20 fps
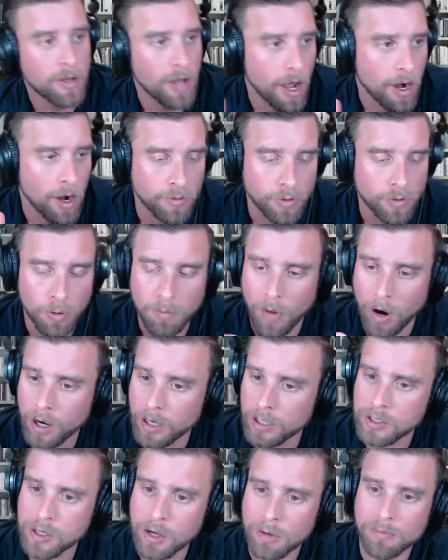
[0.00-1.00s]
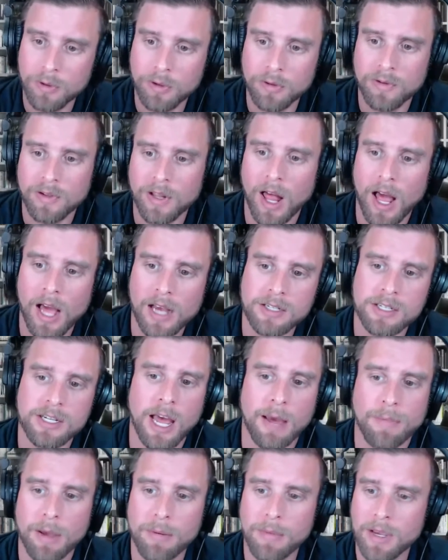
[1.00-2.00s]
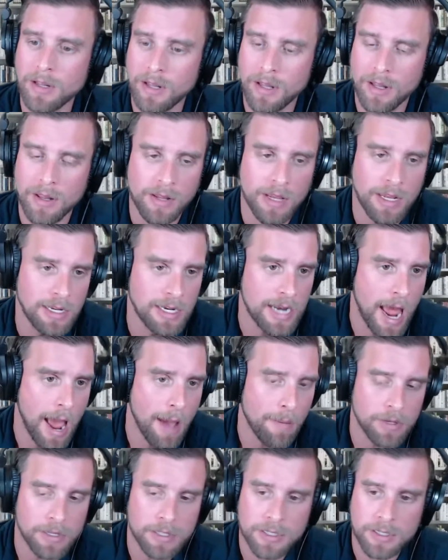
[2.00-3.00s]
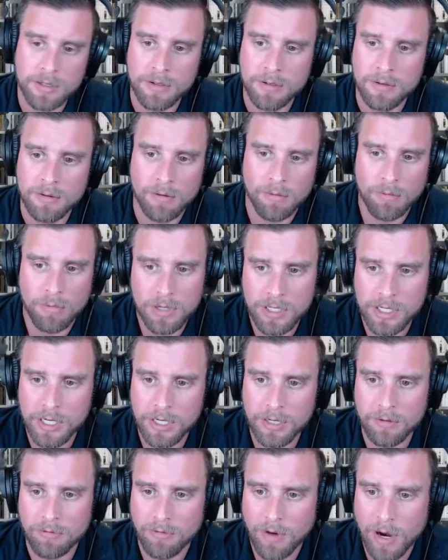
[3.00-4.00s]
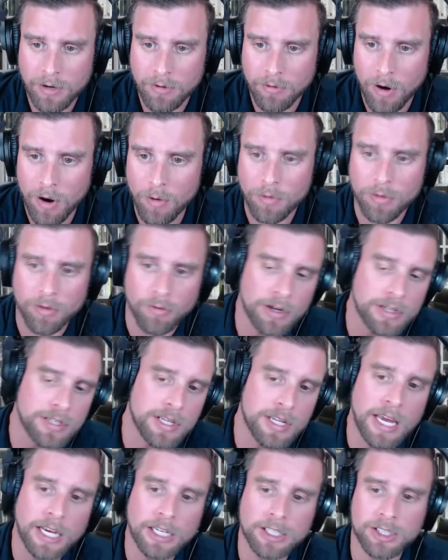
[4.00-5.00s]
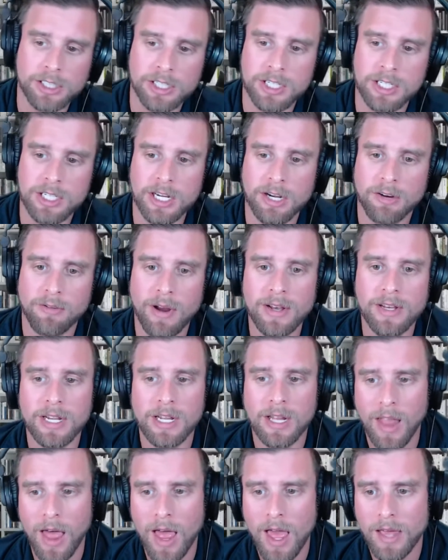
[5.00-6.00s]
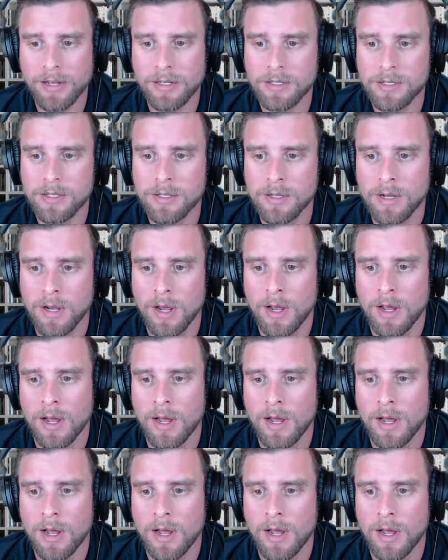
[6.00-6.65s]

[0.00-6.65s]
Not the markets don't move in lockstep. I mean, Indianapolis, we're seeing rent growth. The rest of the nation is seeing rent declines.